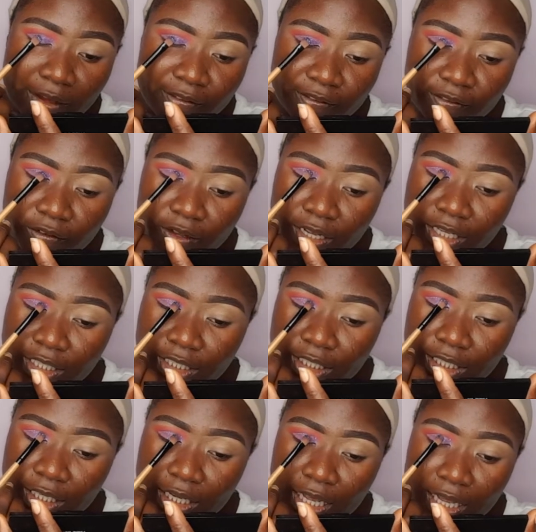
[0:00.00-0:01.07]
have a
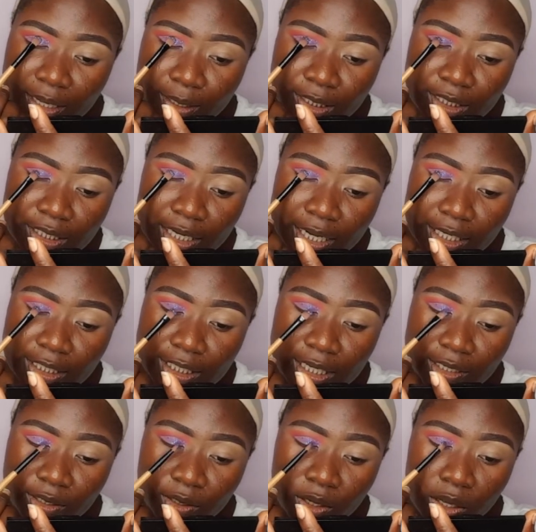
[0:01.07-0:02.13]
thicker side,
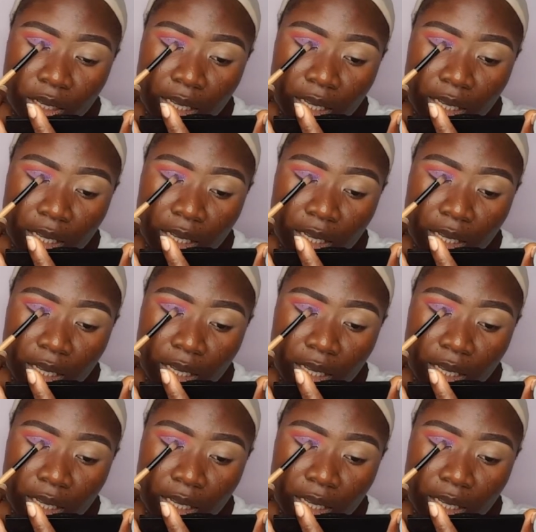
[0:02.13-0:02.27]
and